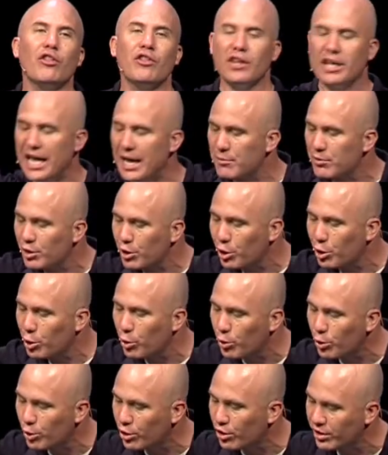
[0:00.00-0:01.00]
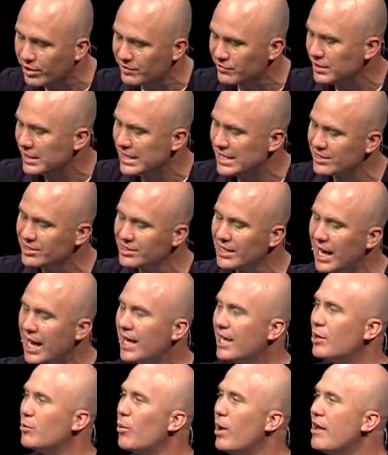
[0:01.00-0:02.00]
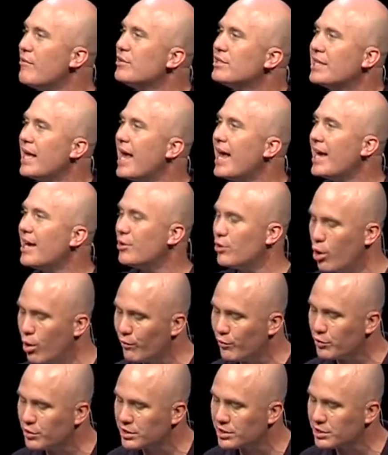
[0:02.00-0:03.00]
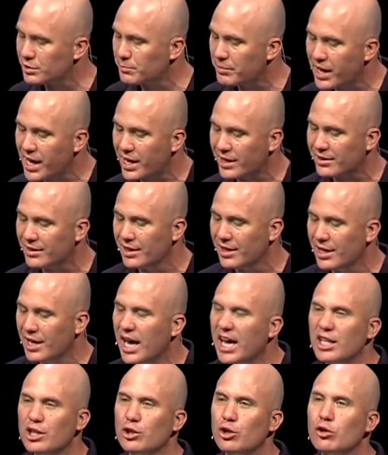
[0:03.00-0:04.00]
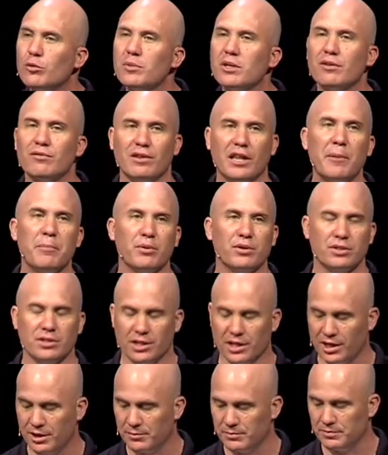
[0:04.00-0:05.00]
in the name of the Lord, his God, and wave his hand over the spot and cure me of leprosy.